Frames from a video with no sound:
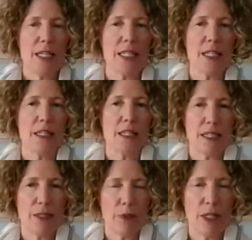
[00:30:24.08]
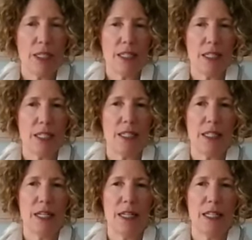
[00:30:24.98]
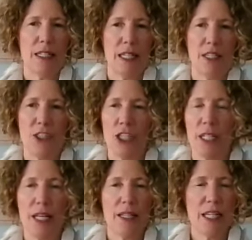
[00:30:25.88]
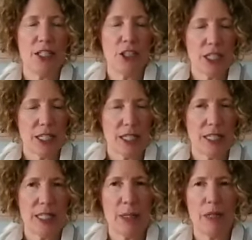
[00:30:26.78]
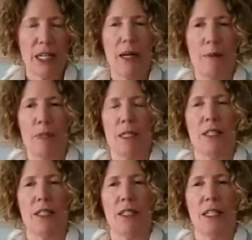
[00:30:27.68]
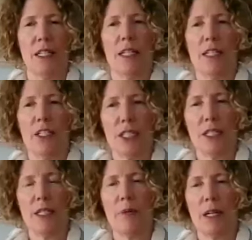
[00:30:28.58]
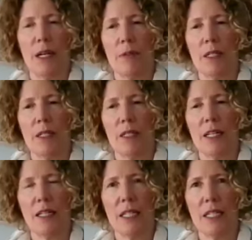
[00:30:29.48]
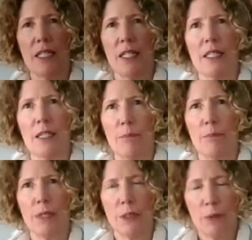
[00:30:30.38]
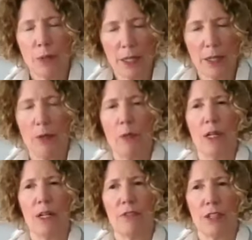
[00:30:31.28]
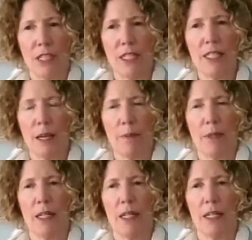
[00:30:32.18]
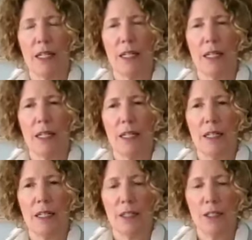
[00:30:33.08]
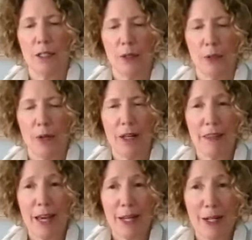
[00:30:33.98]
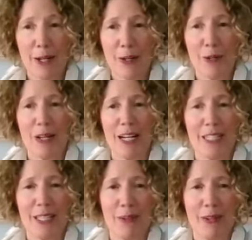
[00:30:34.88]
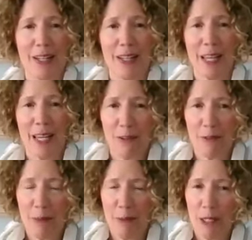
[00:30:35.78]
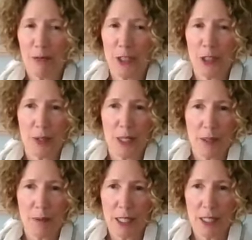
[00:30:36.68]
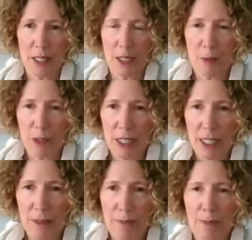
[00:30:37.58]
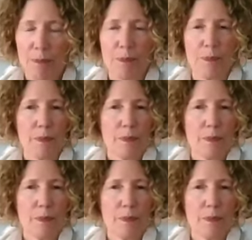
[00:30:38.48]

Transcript: It's, a, it's one thing to set an intention and then just see what happens just see what happens. And the idea is to be with whatever is happening. So, on that note, I just want to thank everybody for joining me this morning.